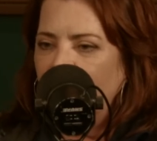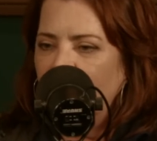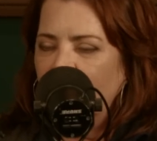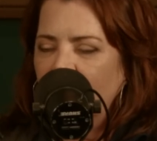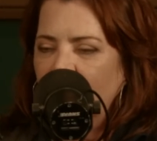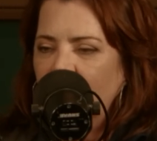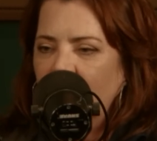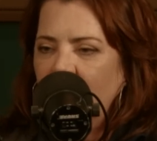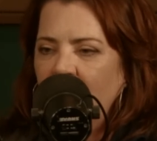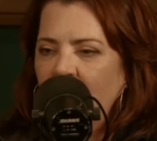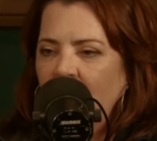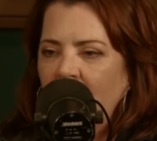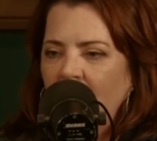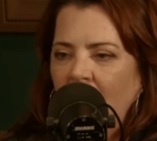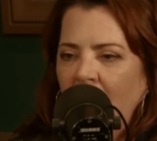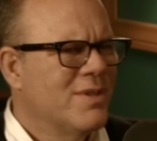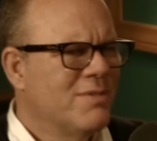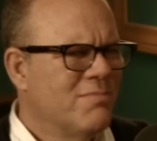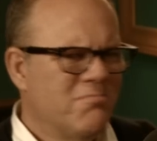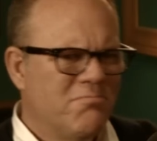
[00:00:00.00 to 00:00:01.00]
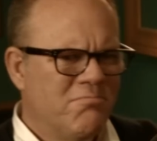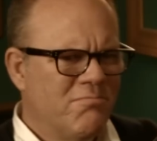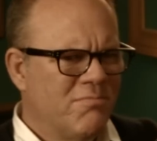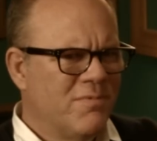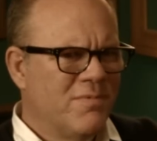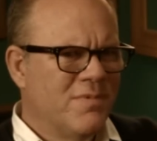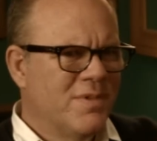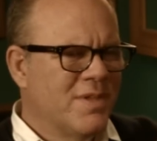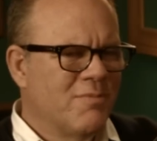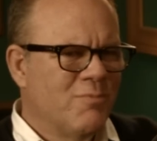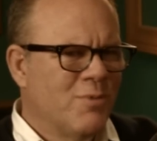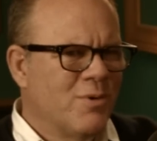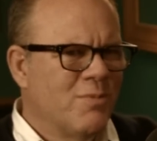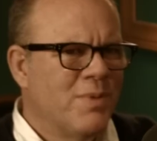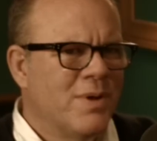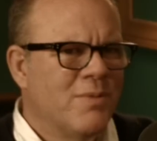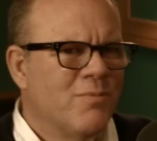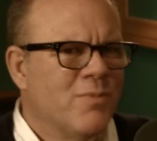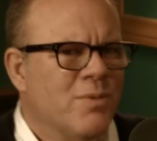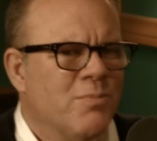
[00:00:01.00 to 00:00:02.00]
right. No, we're
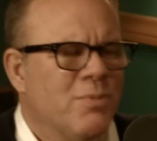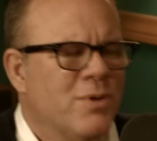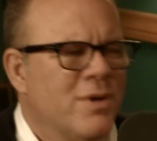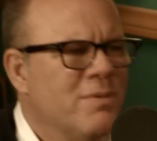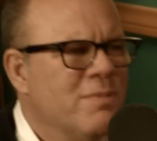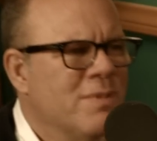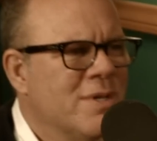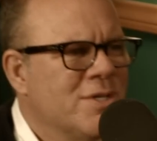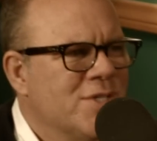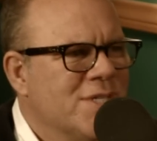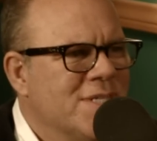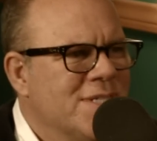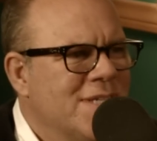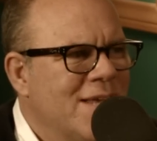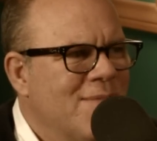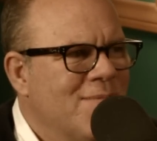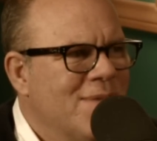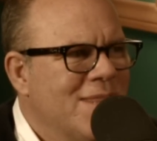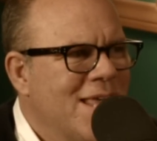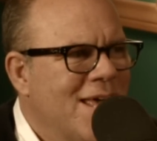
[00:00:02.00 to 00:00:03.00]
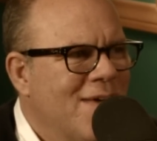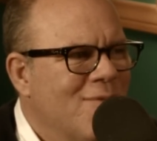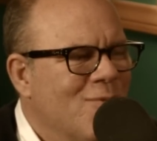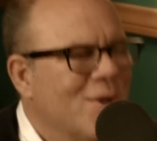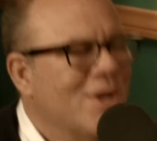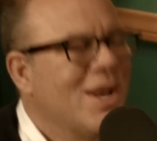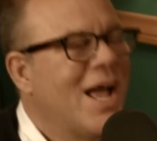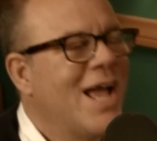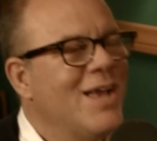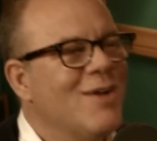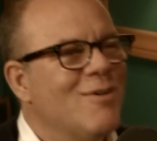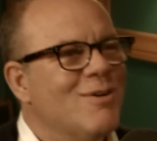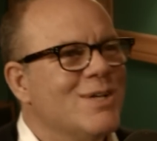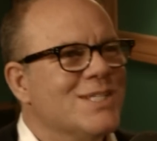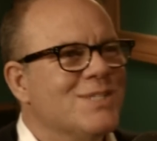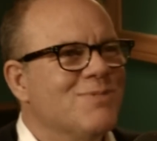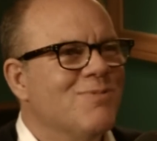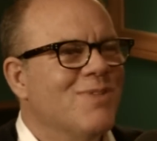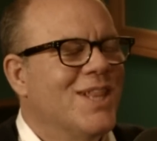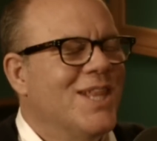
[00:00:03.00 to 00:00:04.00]
pretty much the same at that. What I
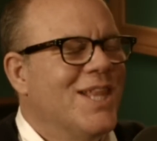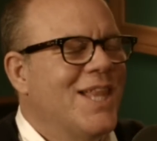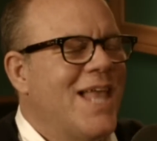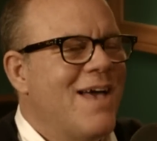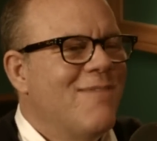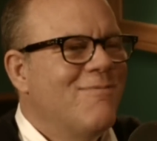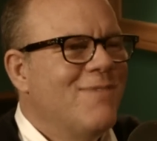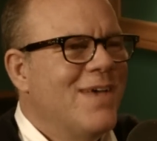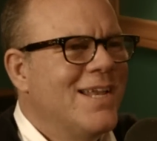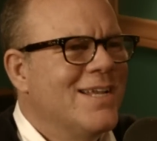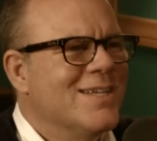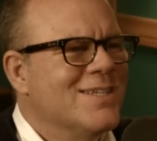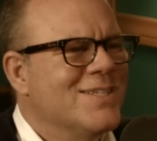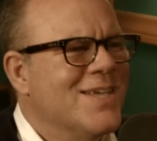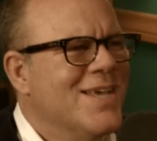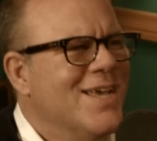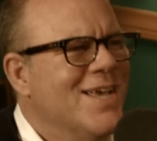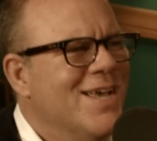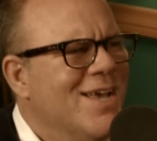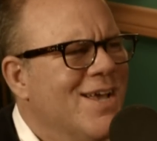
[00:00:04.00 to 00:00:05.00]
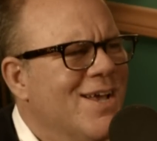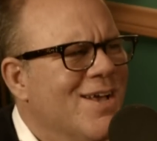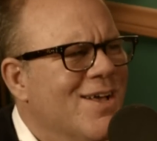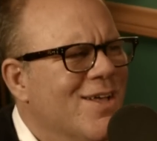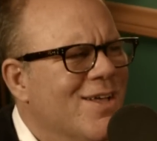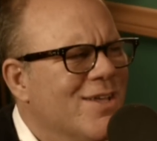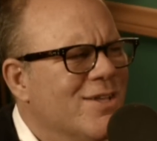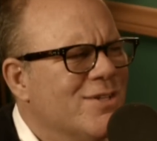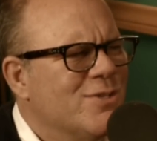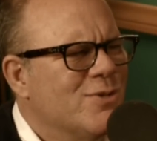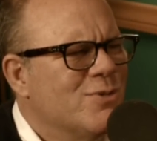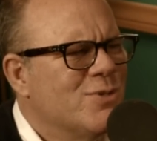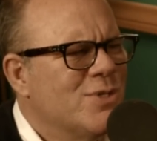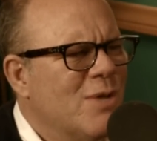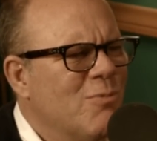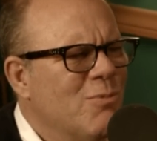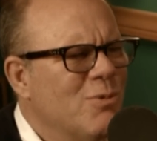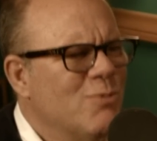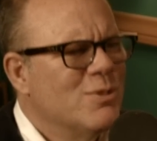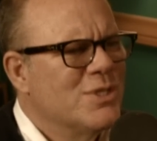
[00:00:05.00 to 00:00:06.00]
always laugh at is, so
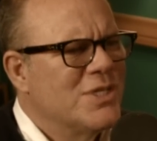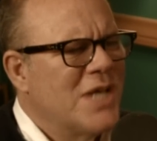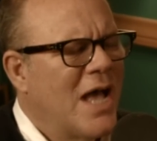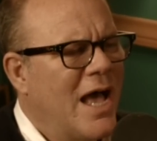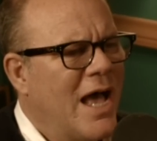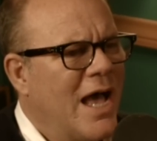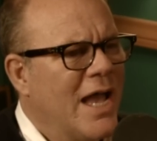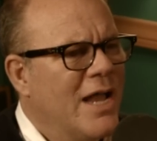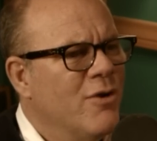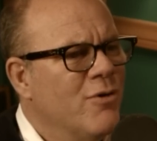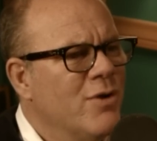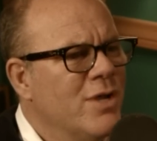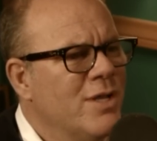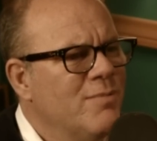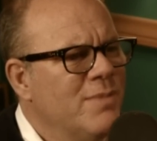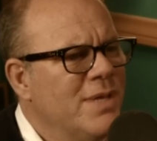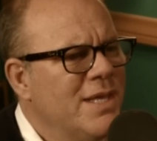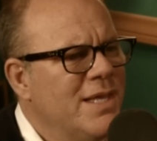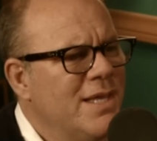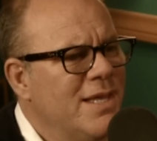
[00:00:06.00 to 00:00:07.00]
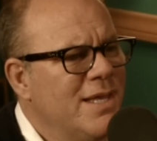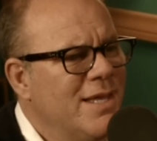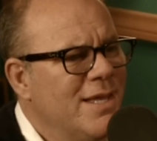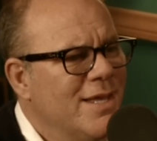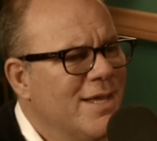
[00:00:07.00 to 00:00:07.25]
someone was hiring me